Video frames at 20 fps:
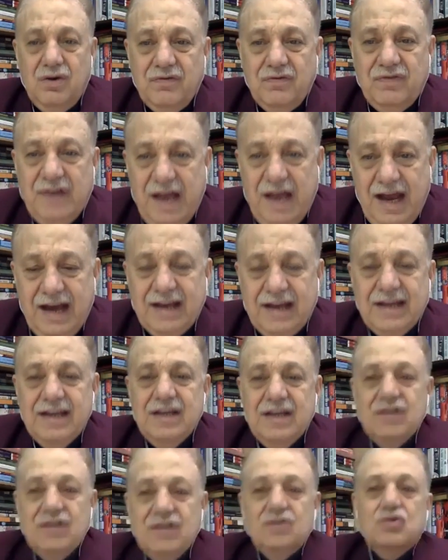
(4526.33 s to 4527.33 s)
flag
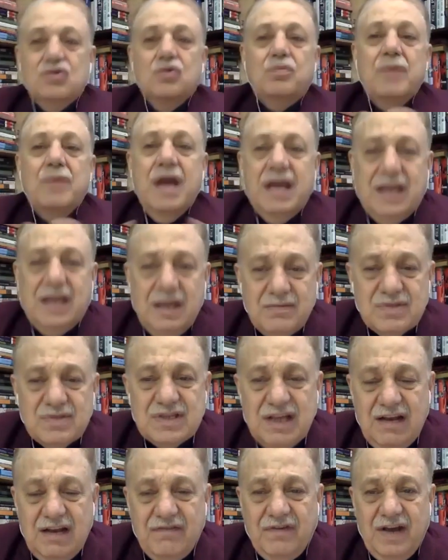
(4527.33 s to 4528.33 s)
to make
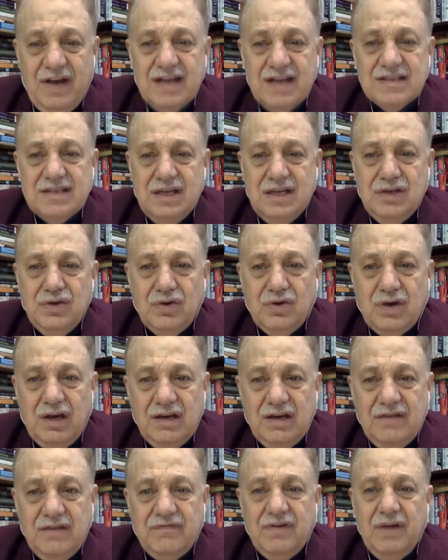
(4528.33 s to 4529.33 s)
himself as the new
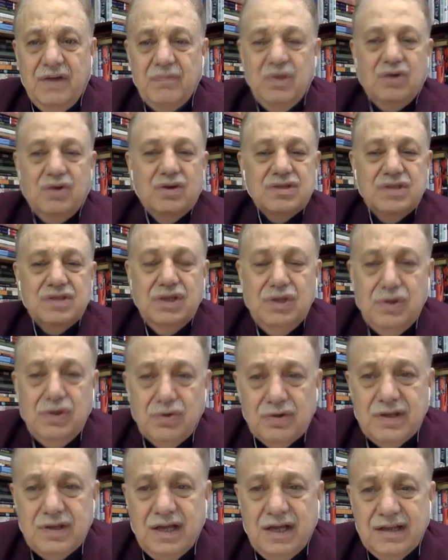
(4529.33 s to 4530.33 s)
Khalifa, because he
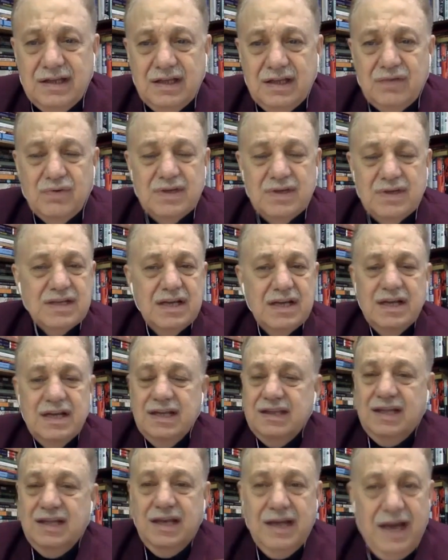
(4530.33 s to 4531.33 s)
knew that it was
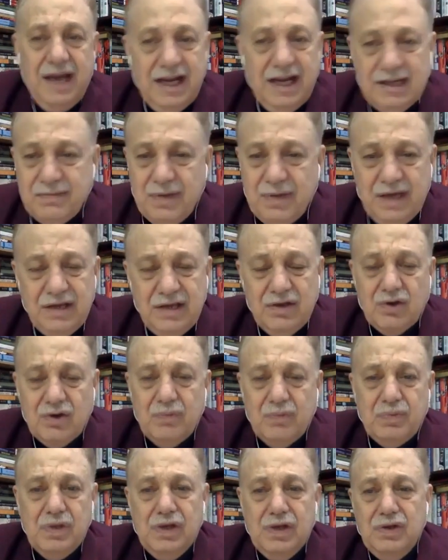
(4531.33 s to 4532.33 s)
denied by
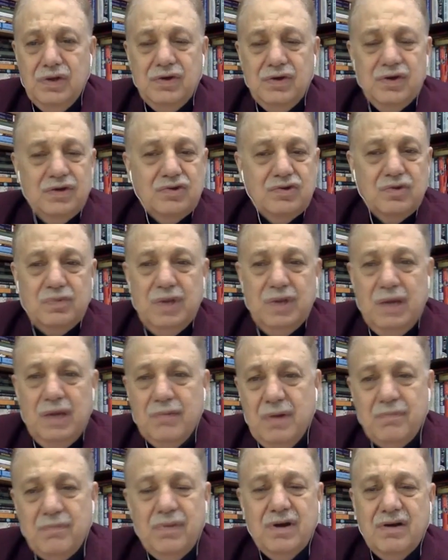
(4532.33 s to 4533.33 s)
European Union to be a
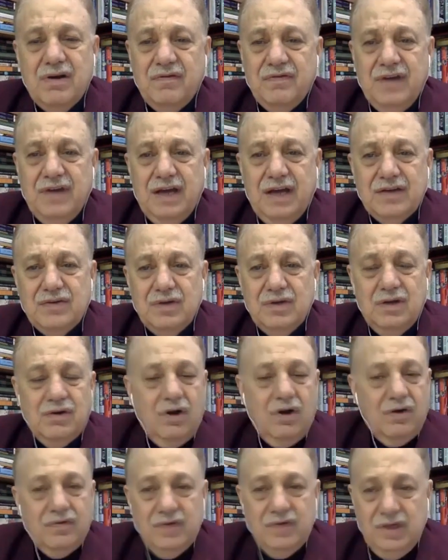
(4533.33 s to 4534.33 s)
member of
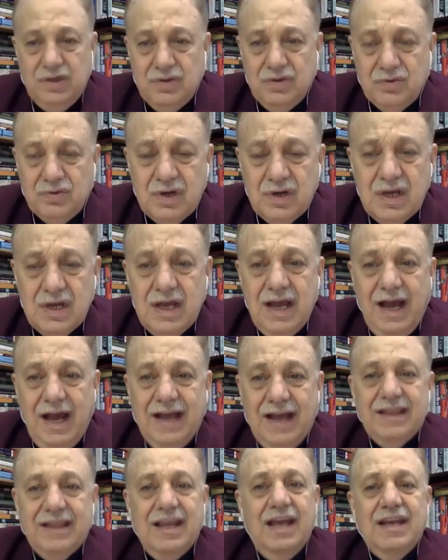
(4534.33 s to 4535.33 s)
of EU.
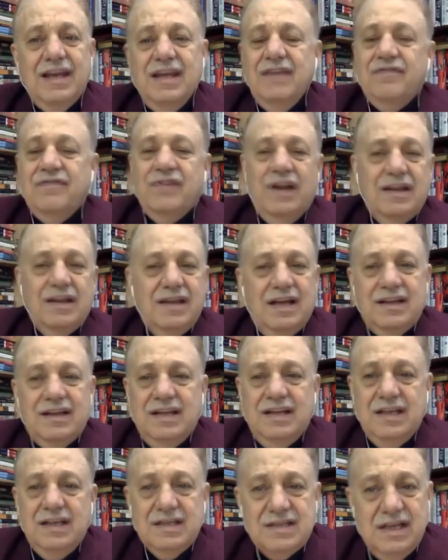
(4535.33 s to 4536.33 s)
And then he felt that
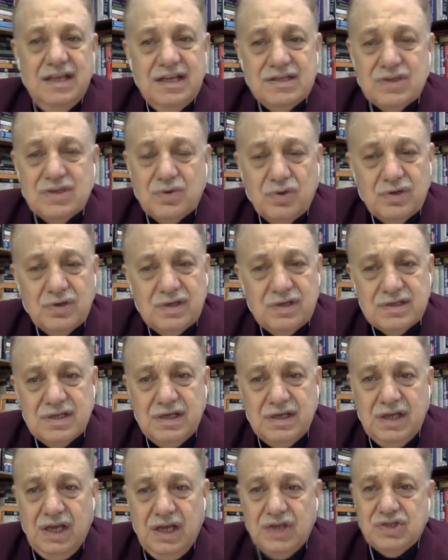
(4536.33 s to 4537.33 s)
his root is
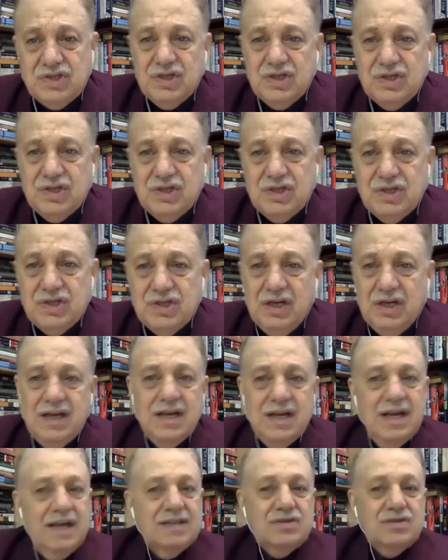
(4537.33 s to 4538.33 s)
in Asia.
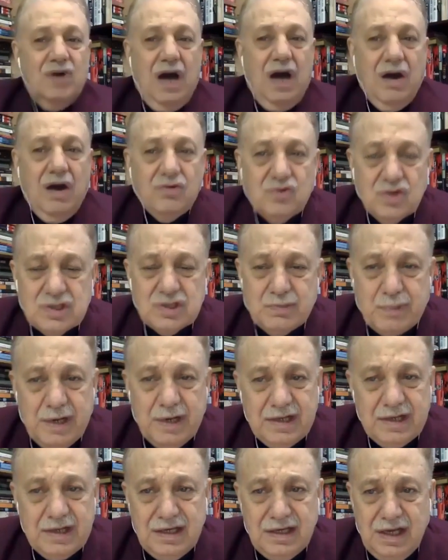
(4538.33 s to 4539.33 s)
So how to spread
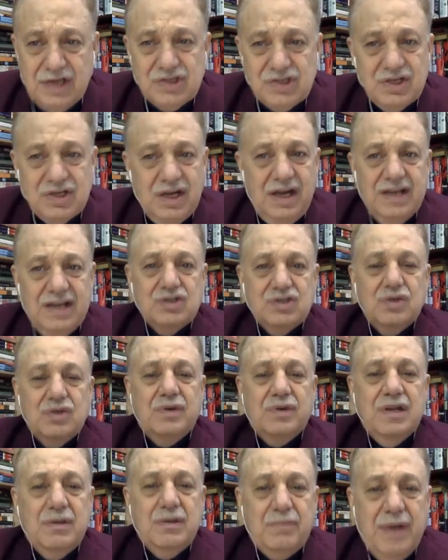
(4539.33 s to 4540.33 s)
in Asia is to
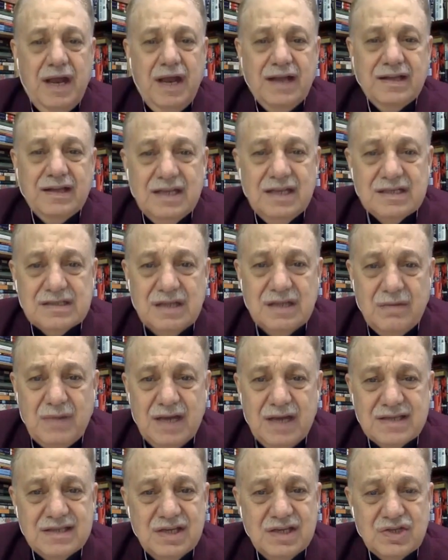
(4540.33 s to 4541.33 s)
bring back the
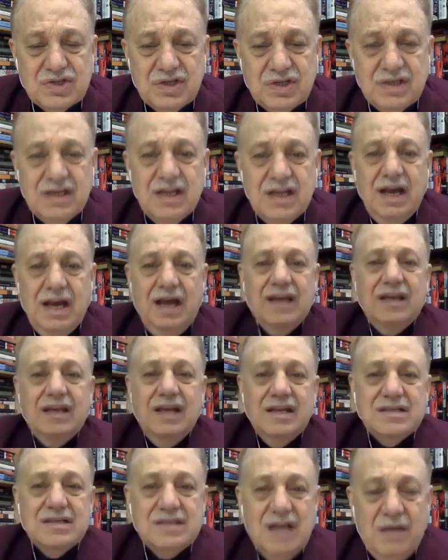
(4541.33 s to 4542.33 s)
Islamization and the
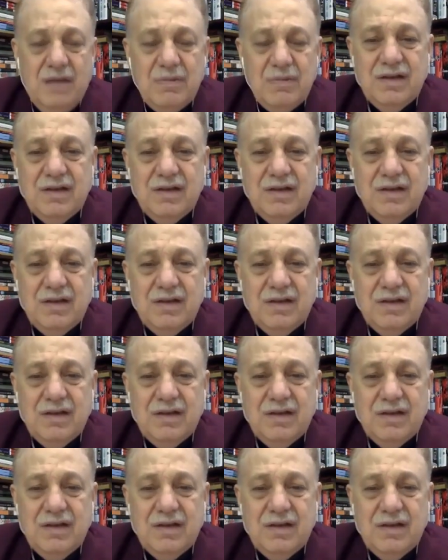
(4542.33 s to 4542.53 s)
Islamic